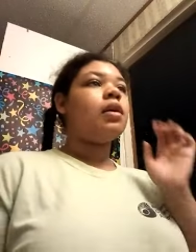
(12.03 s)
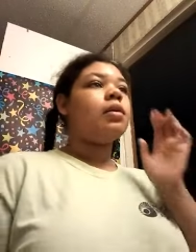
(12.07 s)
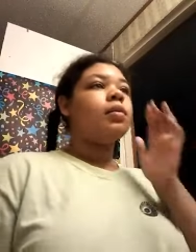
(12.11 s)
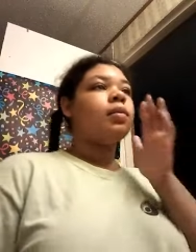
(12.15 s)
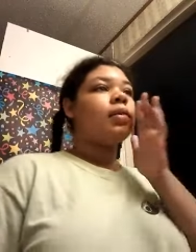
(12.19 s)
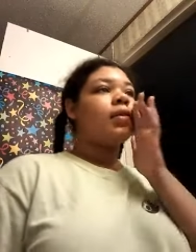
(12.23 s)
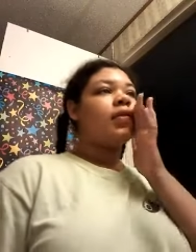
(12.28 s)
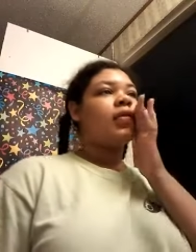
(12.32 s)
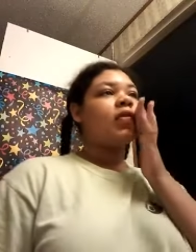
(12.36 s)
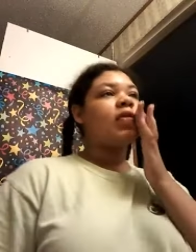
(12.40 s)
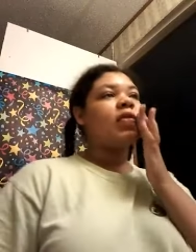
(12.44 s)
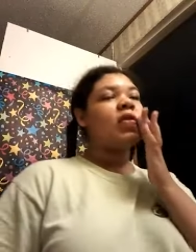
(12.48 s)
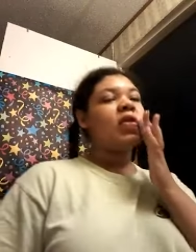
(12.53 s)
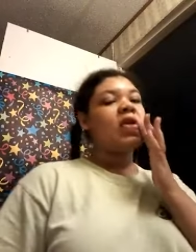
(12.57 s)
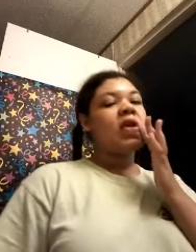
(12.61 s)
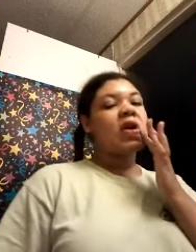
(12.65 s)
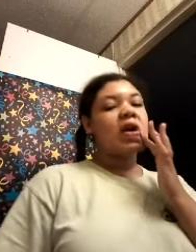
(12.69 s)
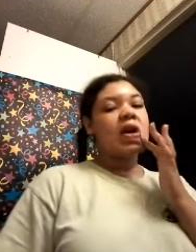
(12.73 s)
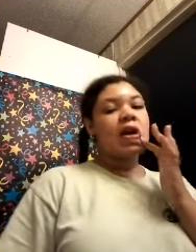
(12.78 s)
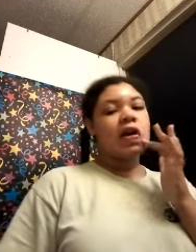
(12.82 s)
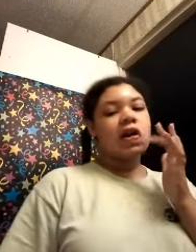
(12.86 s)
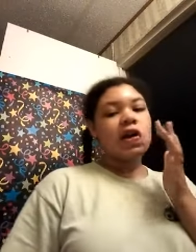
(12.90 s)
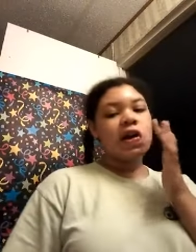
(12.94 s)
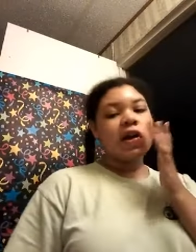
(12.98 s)

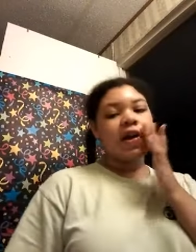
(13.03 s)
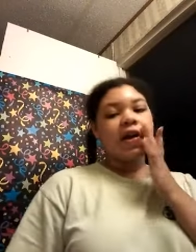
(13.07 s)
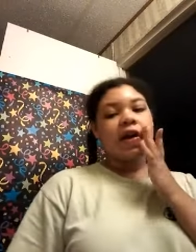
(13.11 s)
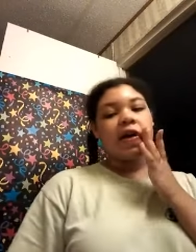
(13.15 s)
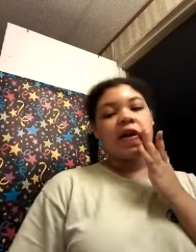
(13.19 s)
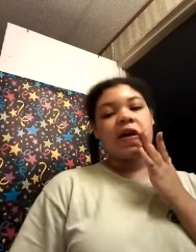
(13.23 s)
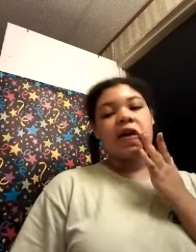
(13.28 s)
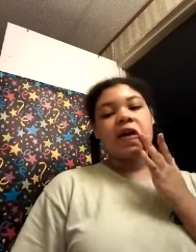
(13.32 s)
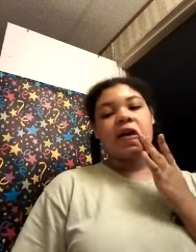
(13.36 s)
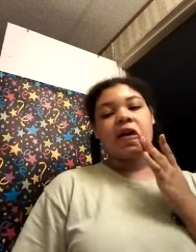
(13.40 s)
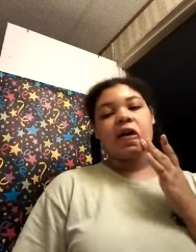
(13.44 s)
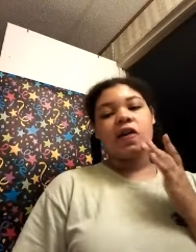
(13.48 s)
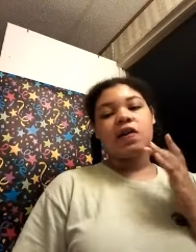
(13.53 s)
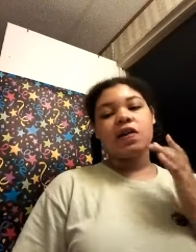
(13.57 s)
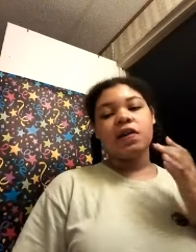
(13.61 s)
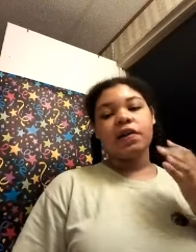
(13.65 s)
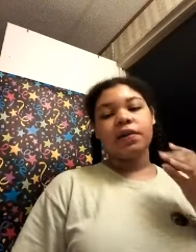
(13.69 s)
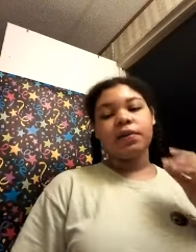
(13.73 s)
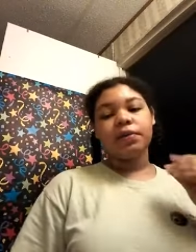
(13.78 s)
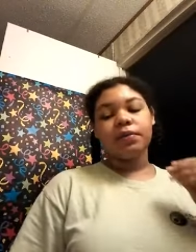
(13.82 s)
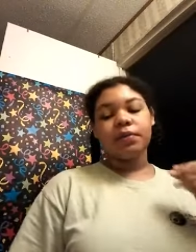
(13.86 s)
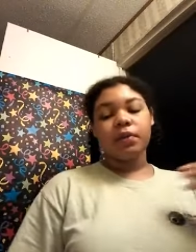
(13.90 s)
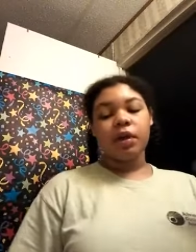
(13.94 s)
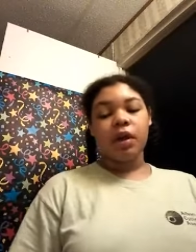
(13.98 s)
before I,
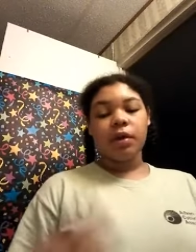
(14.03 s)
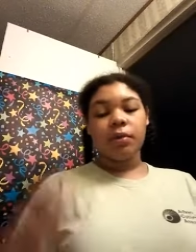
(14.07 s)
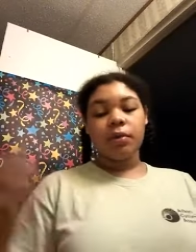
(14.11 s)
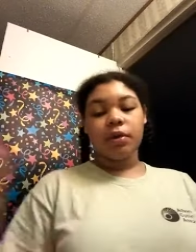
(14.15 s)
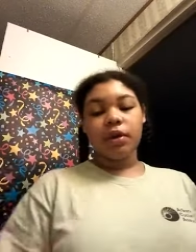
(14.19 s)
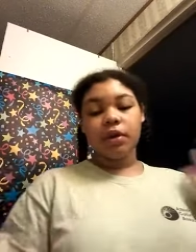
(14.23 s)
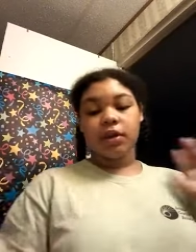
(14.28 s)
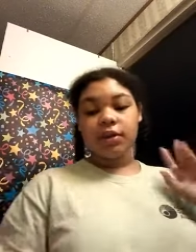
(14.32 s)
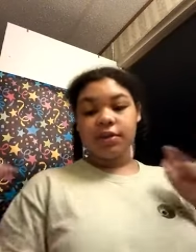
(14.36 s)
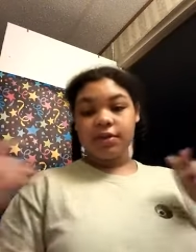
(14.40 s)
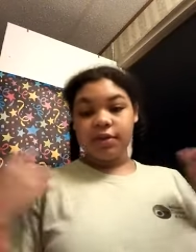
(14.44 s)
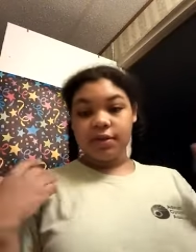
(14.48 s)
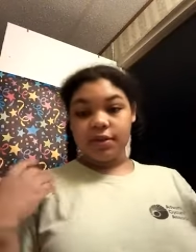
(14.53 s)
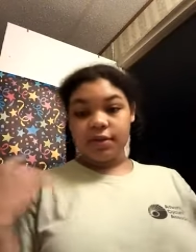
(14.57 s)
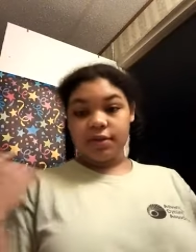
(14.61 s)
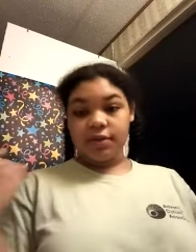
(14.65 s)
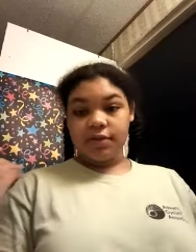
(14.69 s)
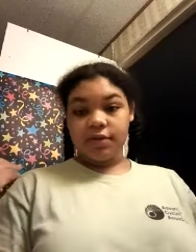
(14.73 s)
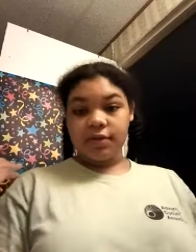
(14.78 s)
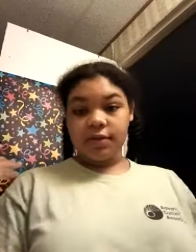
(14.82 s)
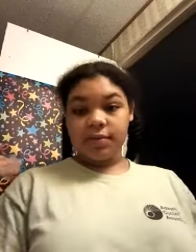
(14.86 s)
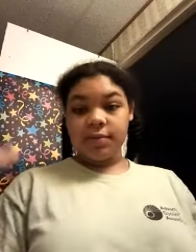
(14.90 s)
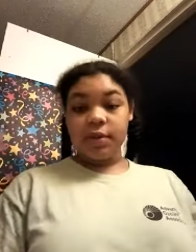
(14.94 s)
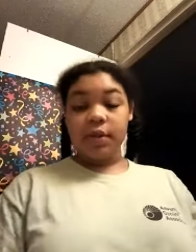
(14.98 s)
I mean
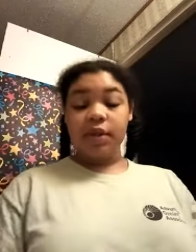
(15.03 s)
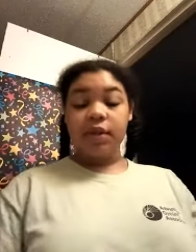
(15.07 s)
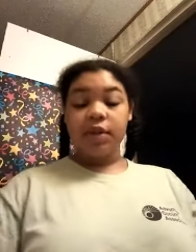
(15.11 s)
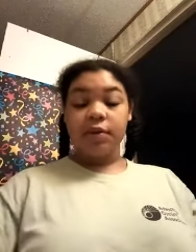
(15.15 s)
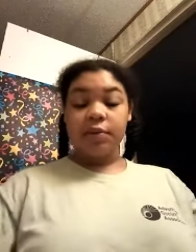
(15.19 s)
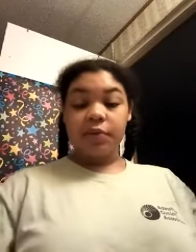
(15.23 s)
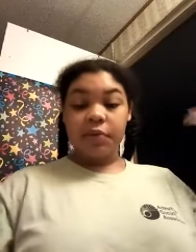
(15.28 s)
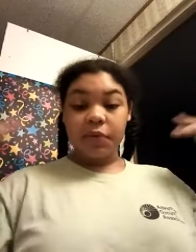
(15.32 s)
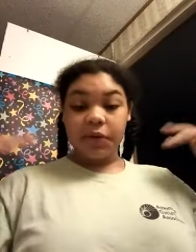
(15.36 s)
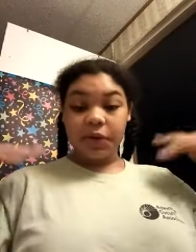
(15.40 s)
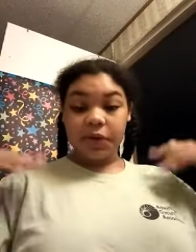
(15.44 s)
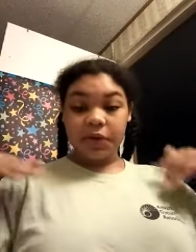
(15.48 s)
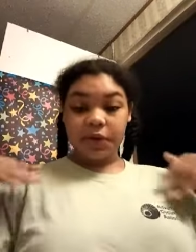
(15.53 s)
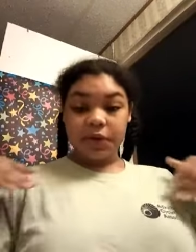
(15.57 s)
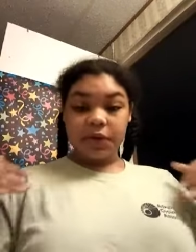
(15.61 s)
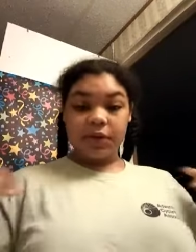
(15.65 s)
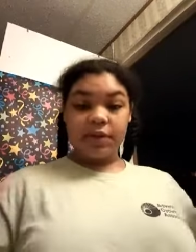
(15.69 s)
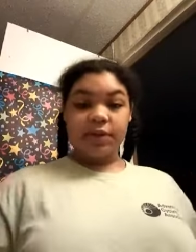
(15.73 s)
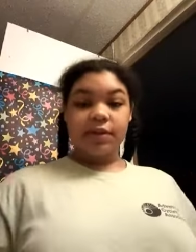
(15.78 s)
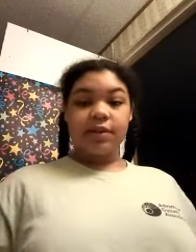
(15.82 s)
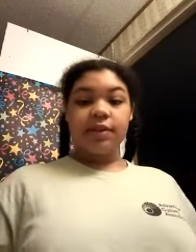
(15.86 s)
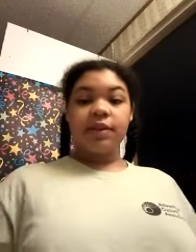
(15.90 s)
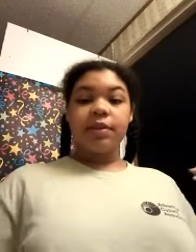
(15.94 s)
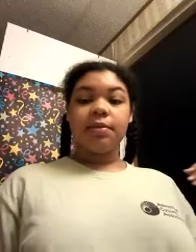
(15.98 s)
excuse my
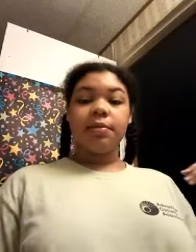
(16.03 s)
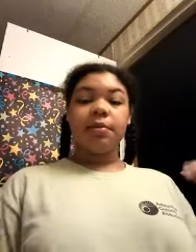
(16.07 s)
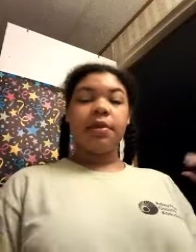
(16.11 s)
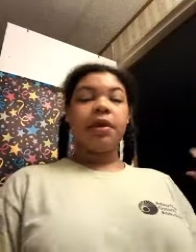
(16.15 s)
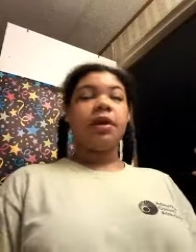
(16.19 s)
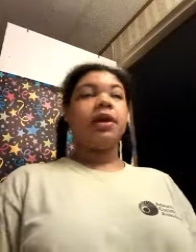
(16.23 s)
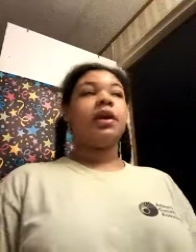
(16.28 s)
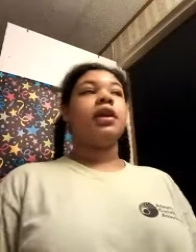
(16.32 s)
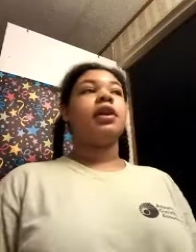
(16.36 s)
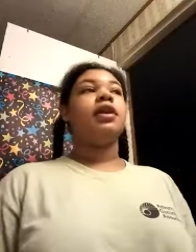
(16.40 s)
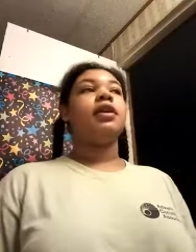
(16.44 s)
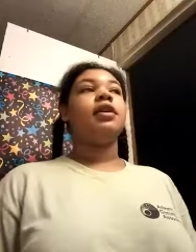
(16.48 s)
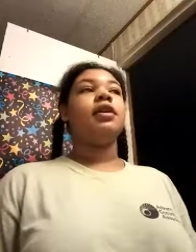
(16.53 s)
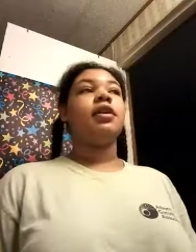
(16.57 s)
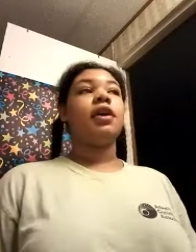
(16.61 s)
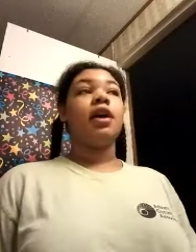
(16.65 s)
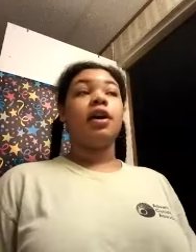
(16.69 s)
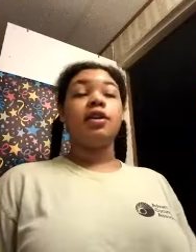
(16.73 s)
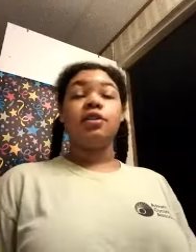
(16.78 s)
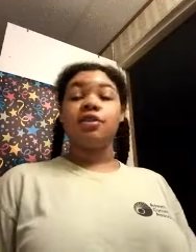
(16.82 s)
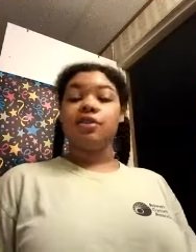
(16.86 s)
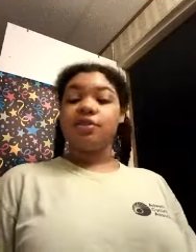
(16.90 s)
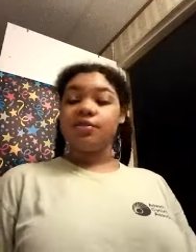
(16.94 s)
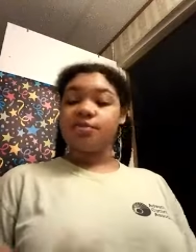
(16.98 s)
appearance and my hair,
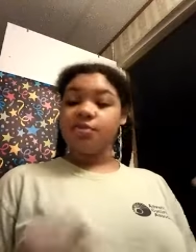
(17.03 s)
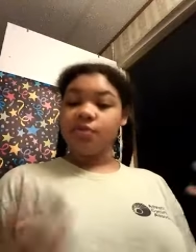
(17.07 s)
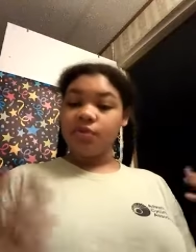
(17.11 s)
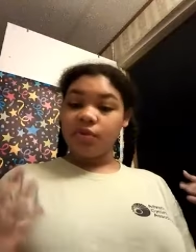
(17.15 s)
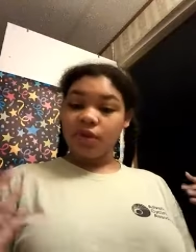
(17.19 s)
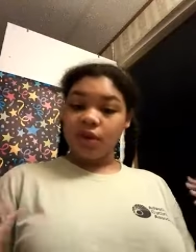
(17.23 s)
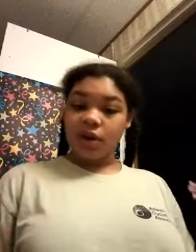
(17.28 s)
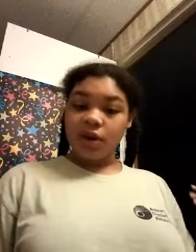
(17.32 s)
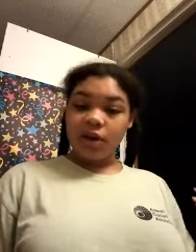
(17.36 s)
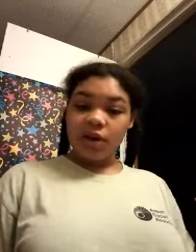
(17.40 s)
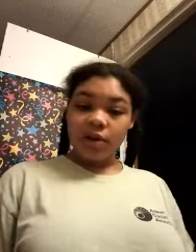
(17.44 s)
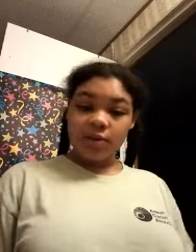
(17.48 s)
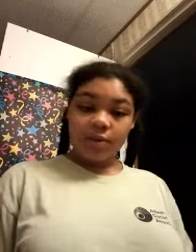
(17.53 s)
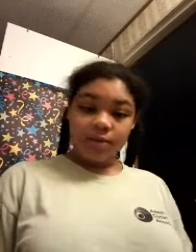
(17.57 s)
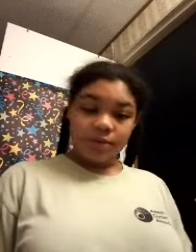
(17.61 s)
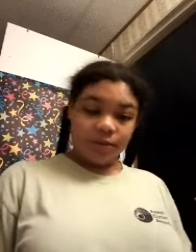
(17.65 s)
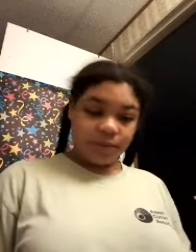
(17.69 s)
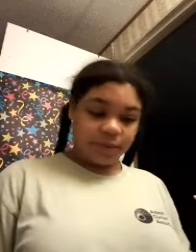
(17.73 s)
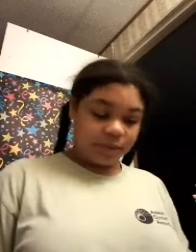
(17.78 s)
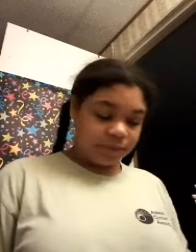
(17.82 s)
I just woke up,